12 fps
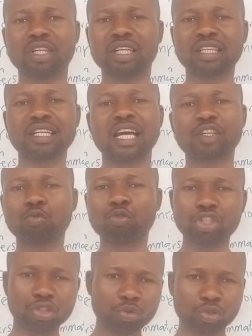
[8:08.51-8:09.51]
that we
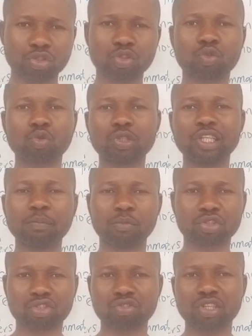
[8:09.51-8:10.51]
use to
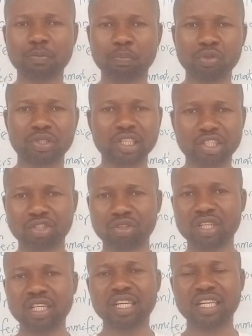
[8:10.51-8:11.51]
demonstrate possession.
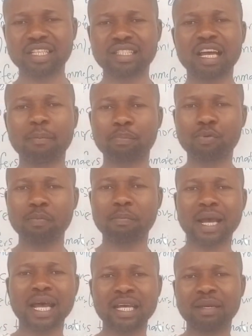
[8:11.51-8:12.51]
Example:
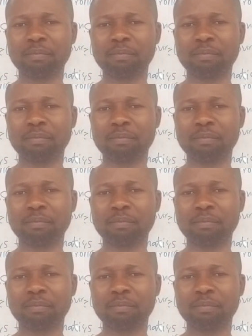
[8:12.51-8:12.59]
my,